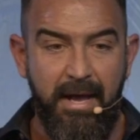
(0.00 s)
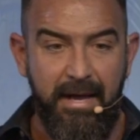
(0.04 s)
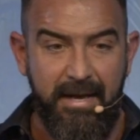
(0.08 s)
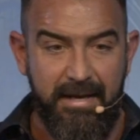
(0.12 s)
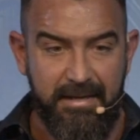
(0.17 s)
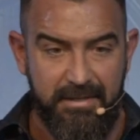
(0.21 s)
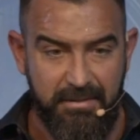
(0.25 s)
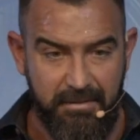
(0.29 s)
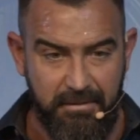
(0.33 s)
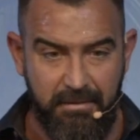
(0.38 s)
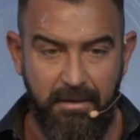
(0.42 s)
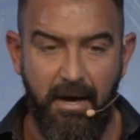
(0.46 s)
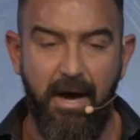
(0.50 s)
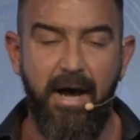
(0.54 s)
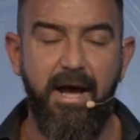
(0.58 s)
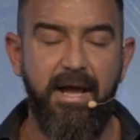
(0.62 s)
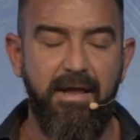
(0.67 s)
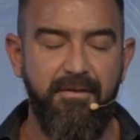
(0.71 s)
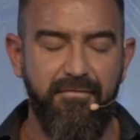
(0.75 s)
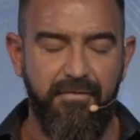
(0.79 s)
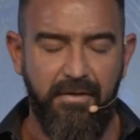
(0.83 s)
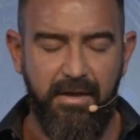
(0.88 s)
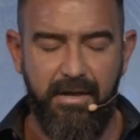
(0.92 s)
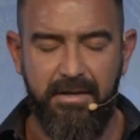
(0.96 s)
His
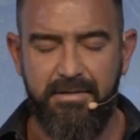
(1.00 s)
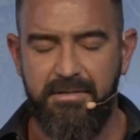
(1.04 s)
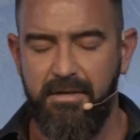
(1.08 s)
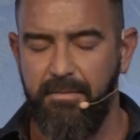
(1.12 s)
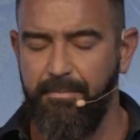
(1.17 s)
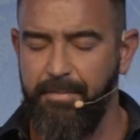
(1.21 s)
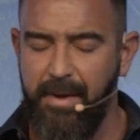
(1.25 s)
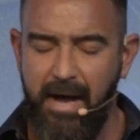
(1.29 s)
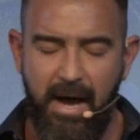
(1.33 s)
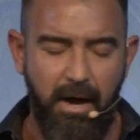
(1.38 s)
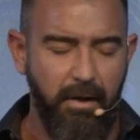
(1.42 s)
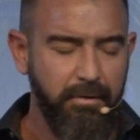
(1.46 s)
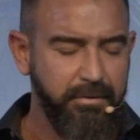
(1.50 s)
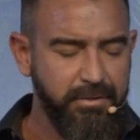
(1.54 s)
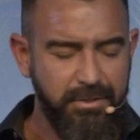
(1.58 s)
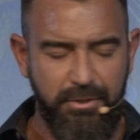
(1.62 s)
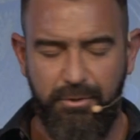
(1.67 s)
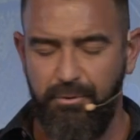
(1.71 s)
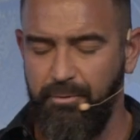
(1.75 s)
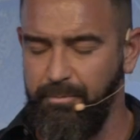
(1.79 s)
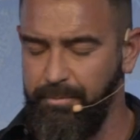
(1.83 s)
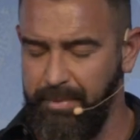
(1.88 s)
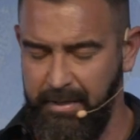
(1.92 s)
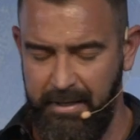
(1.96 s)
life is about
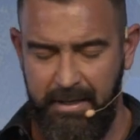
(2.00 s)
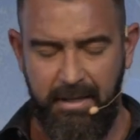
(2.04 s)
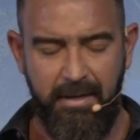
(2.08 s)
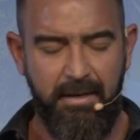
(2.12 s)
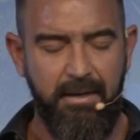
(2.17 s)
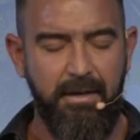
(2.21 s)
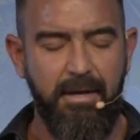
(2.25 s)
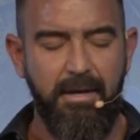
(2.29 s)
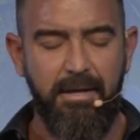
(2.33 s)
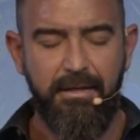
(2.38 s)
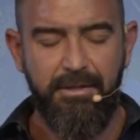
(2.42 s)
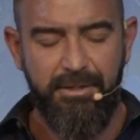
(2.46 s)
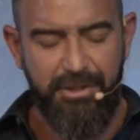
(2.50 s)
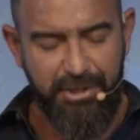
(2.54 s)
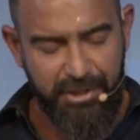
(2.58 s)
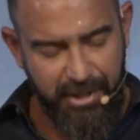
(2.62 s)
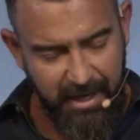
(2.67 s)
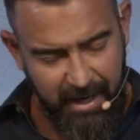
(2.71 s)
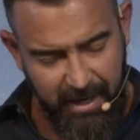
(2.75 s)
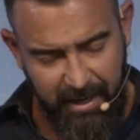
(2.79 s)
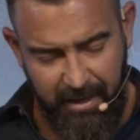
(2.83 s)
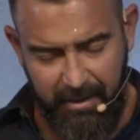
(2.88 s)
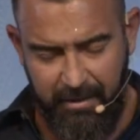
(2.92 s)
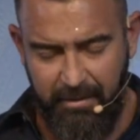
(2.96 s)
to be
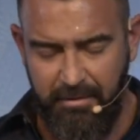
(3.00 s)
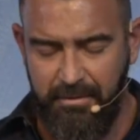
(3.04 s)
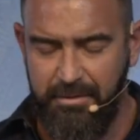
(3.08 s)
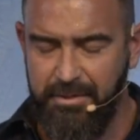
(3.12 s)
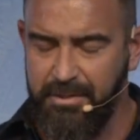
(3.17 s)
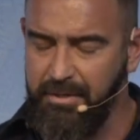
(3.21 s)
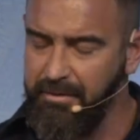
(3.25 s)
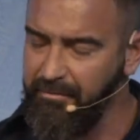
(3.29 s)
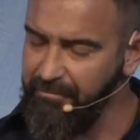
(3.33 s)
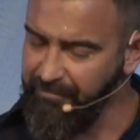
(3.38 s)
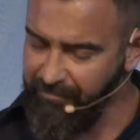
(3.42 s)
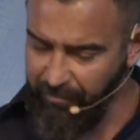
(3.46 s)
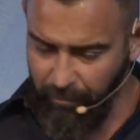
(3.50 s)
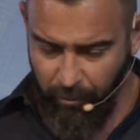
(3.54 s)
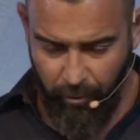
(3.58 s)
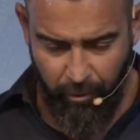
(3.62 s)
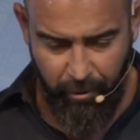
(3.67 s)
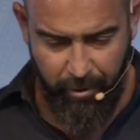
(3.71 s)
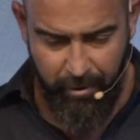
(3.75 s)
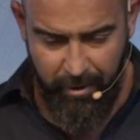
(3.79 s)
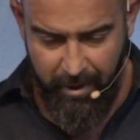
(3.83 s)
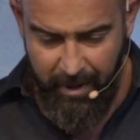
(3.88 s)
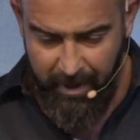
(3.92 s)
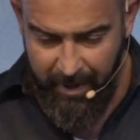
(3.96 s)
changed
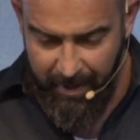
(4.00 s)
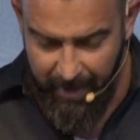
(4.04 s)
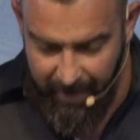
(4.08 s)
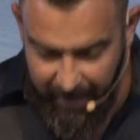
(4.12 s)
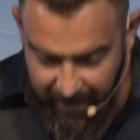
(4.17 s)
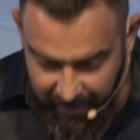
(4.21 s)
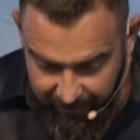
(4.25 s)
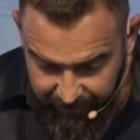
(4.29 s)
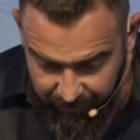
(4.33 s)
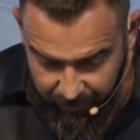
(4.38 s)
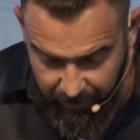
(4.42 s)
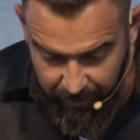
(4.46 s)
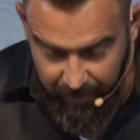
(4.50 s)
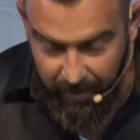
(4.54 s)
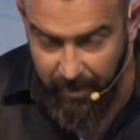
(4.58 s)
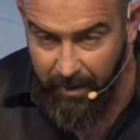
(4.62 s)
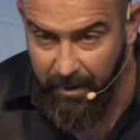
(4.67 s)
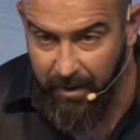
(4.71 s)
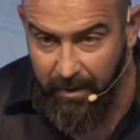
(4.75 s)
forever.